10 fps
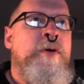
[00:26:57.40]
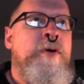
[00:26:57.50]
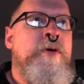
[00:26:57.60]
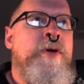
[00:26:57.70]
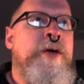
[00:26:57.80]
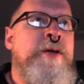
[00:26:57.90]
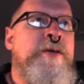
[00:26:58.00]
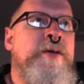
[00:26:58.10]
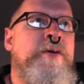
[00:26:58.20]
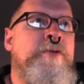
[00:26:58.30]
All right,
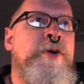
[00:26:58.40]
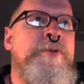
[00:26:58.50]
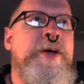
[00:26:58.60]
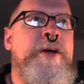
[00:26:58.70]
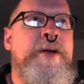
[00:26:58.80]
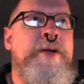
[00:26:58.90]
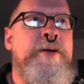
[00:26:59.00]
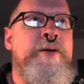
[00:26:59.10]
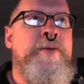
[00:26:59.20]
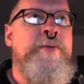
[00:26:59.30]
what do we got
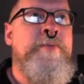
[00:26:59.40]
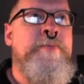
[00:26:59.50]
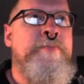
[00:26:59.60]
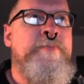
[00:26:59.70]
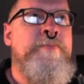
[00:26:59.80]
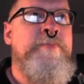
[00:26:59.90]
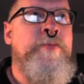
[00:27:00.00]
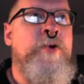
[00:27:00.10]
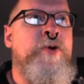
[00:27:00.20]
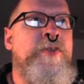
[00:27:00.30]
here?
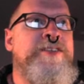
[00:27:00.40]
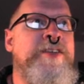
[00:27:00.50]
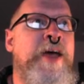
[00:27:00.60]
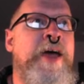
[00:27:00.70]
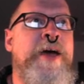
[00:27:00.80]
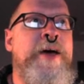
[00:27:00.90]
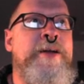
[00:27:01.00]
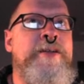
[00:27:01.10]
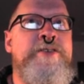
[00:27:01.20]
Oh, that's an ad,